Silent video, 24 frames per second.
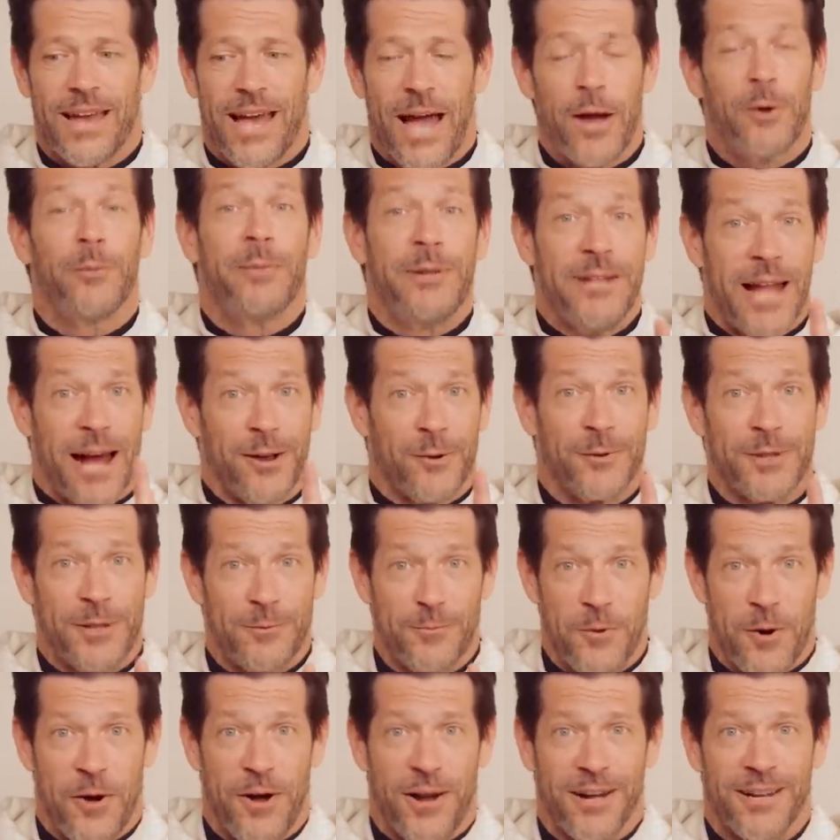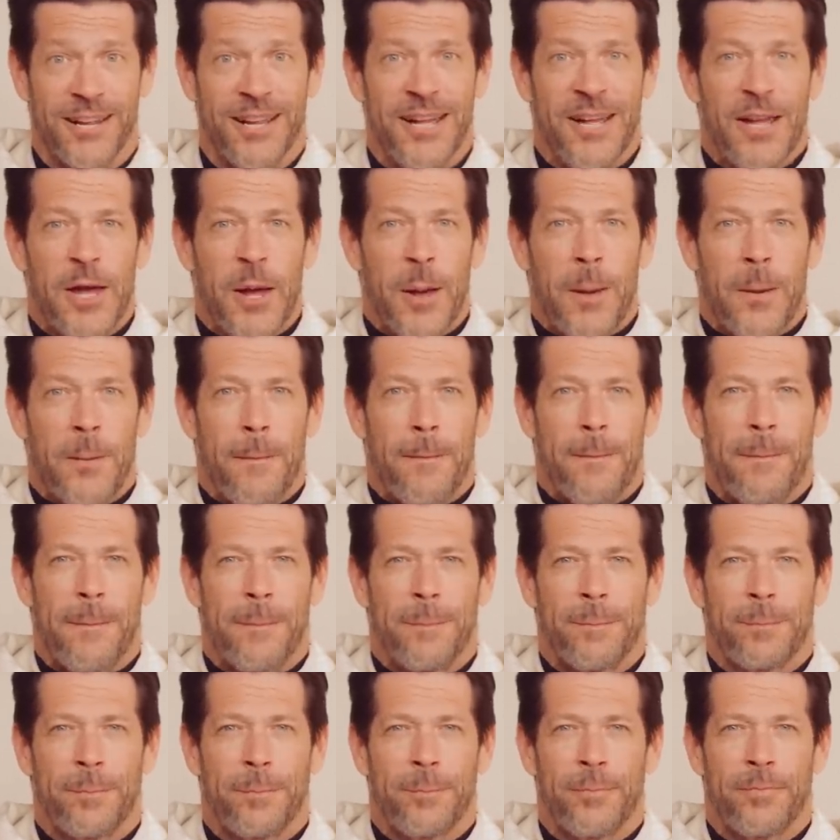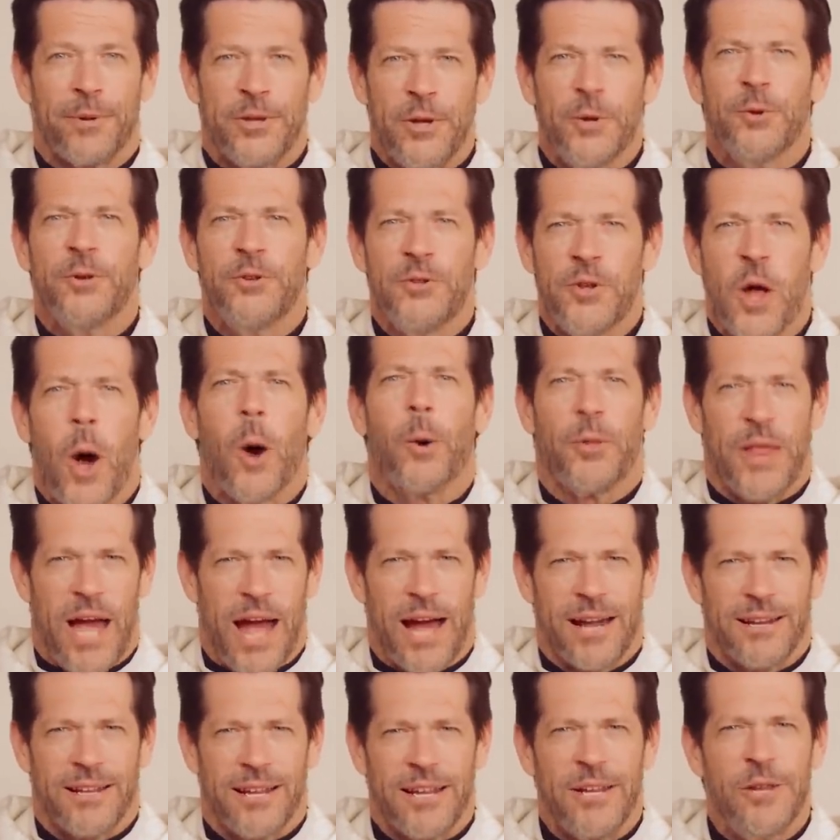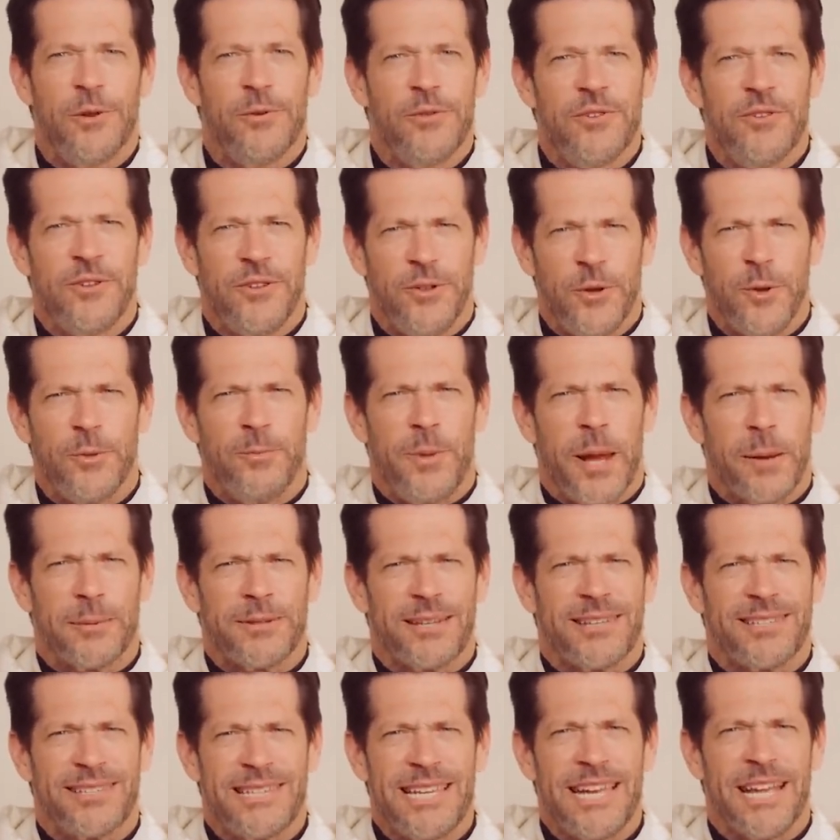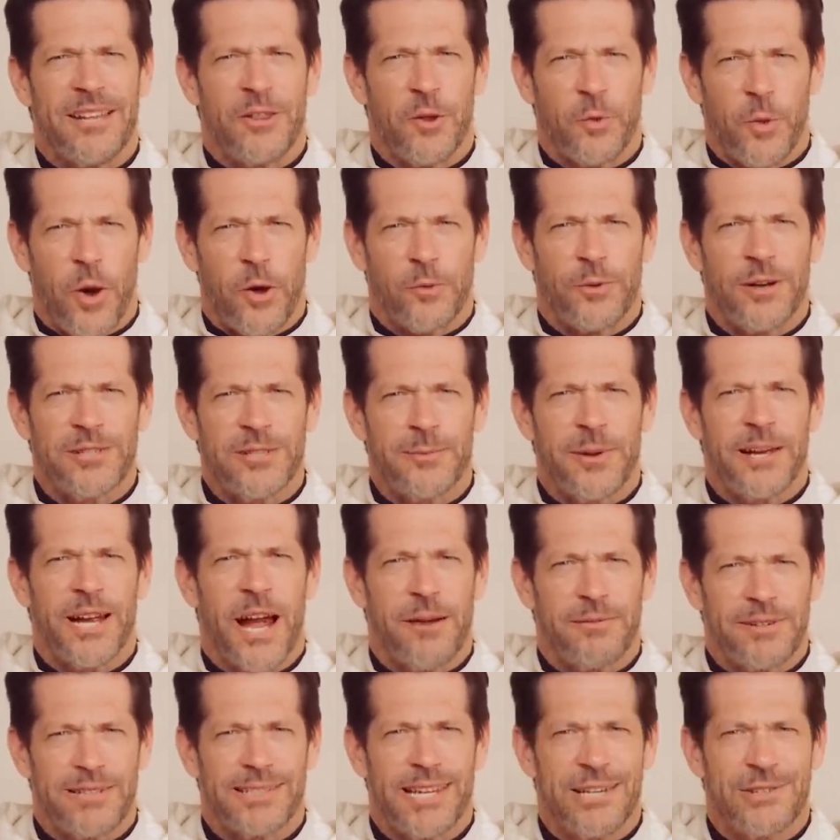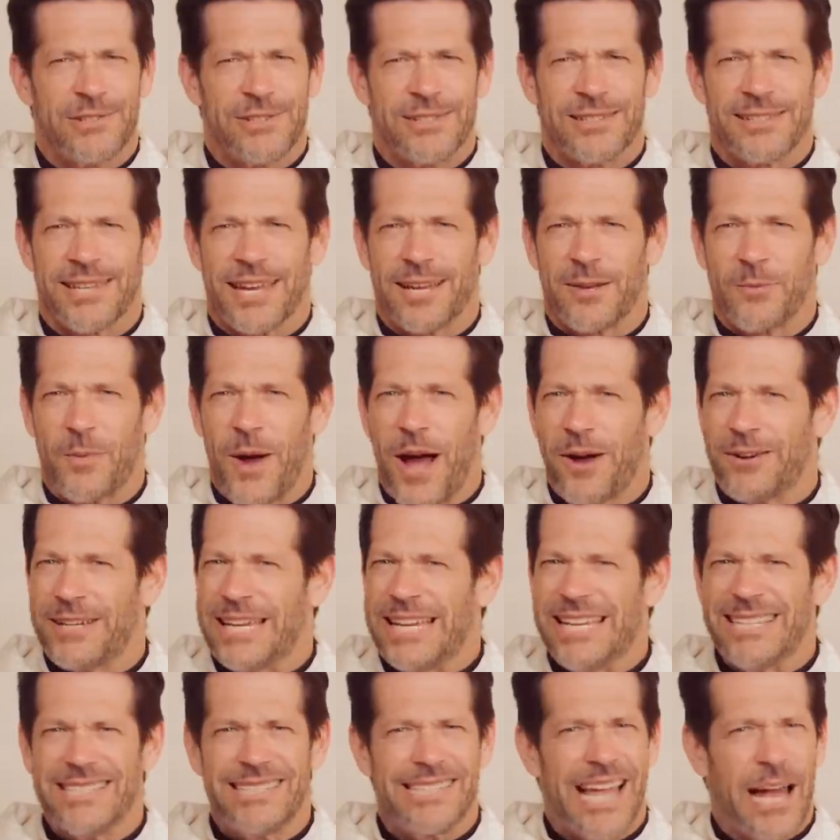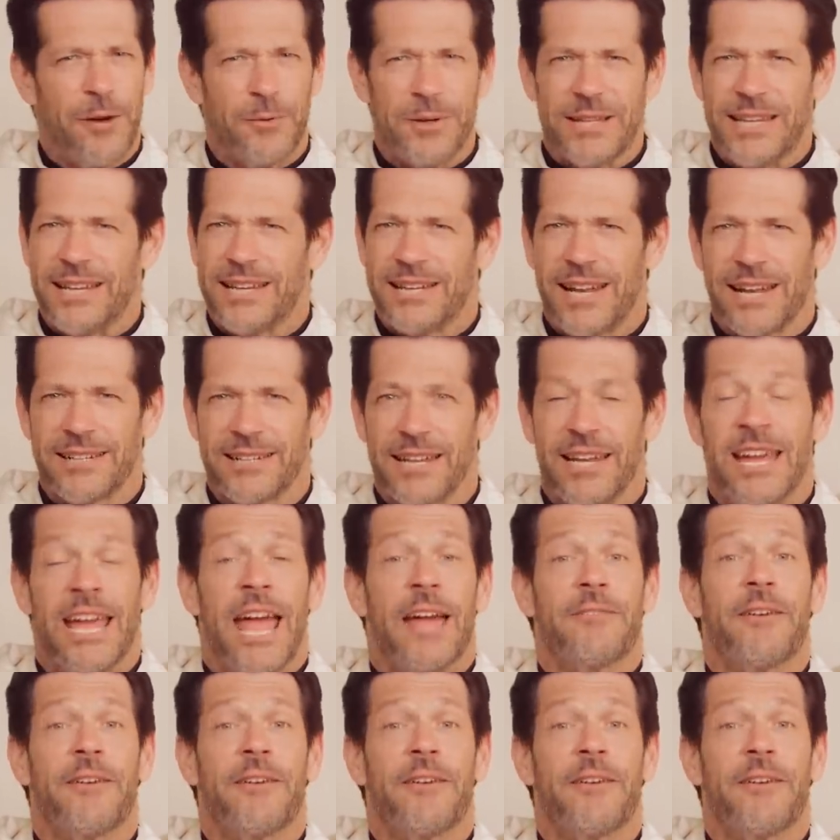I would be not only wrong, but you'd know that. And you'd be able to see in the rest of my conversations, like, wow, he's not really connected.